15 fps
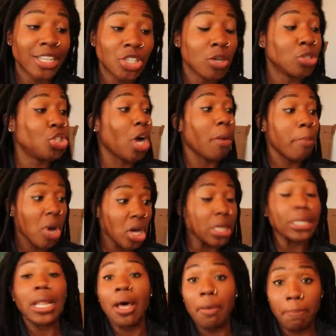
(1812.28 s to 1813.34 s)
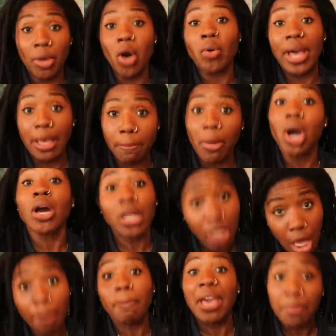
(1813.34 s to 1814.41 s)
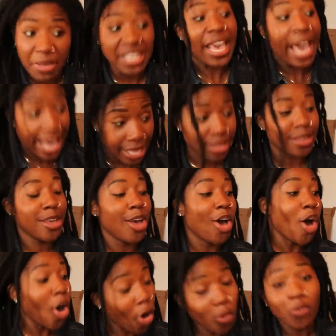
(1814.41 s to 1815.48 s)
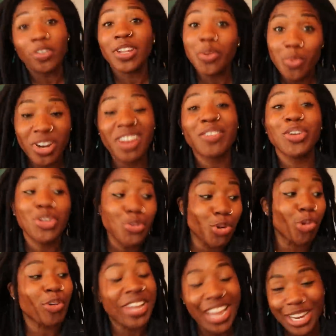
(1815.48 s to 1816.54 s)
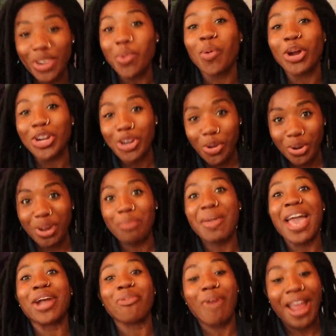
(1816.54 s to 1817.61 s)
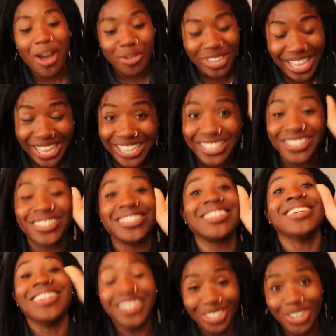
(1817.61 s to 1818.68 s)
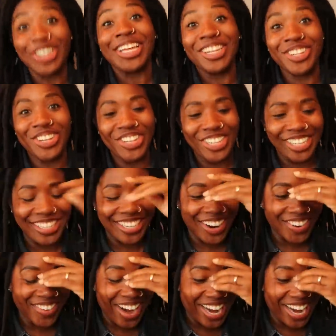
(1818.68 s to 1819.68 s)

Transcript: I told y'all, buckle up, okay? Buckle up, baby cake. Hopefully whatever you create and working on in the background is looking good, all